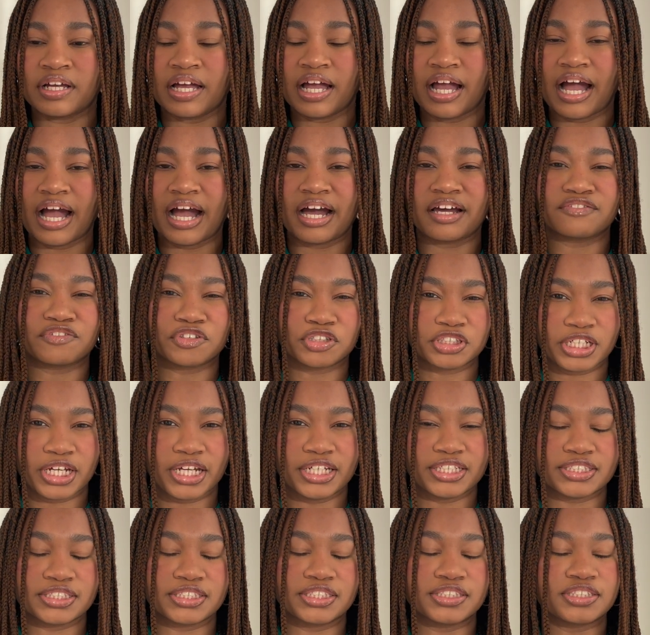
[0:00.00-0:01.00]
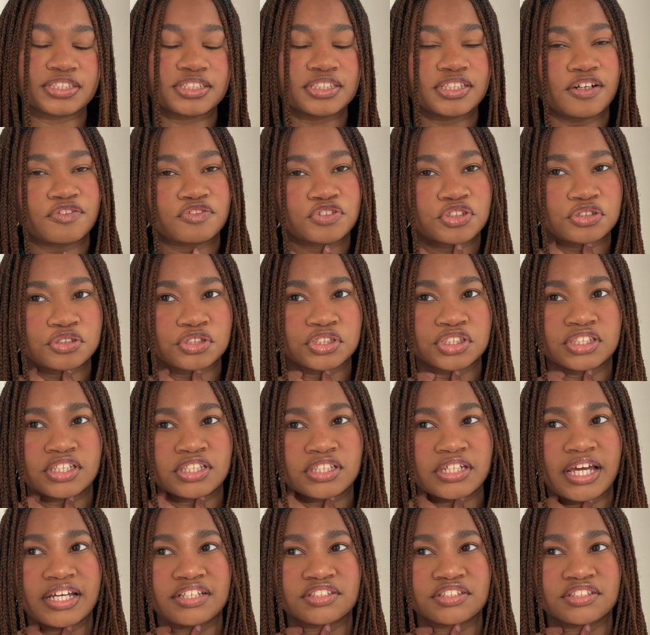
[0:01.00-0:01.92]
advertising and stuff. So she